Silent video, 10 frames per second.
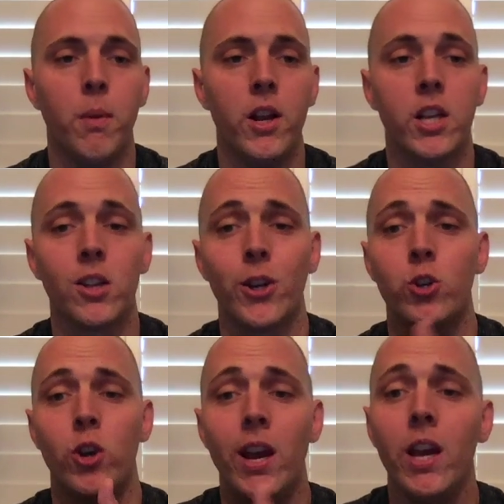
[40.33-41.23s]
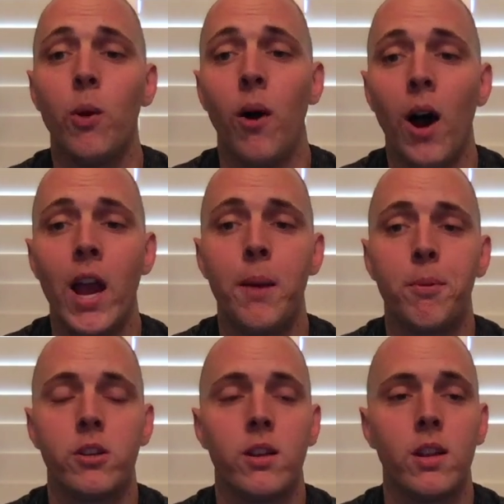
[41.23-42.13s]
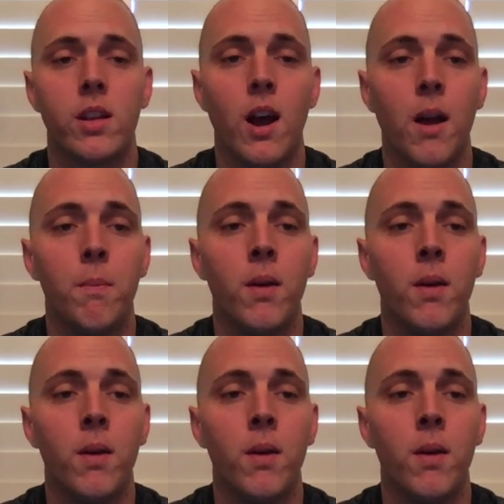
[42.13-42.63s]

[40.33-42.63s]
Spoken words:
But as long as you're eating well 80% of the time,